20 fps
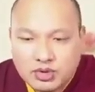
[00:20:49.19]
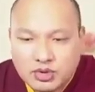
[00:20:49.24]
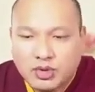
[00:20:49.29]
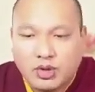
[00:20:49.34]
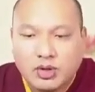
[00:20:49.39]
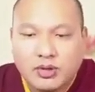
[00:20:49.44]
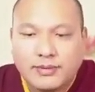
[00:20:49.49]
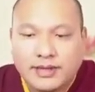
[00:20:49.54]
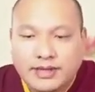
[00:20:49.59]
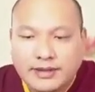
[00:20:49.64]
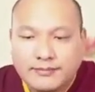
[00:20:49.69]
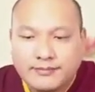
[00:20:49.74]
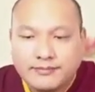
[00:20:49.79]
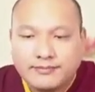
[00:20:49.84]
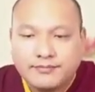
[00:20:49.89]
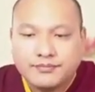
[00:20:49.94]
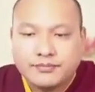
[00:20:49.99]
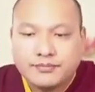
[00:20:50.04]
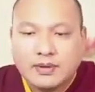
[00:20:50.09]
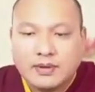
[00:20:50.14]

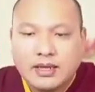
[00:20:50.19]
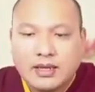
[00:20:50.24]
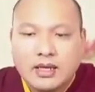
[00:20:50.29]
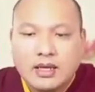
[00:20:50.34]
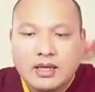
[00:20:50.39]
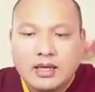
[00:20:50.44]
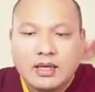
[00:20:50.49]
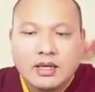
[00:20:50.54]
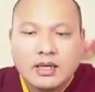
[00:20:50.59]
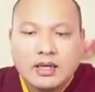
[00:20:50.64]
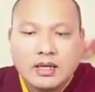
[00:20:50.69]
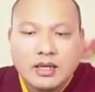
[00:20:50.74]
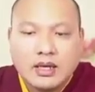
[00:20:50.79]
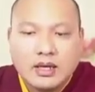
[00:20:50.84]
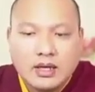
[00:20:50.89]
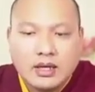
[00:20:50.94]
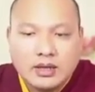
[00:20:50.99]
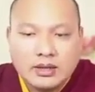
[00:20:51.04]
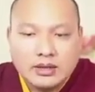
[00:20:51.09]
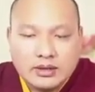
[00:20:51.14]

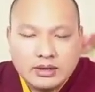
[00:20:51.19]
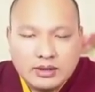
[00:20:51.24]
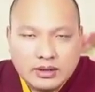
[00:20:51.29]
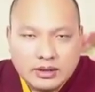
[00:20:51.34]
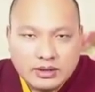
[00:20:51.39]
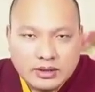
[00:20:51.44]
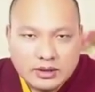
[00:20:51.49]
larger meals,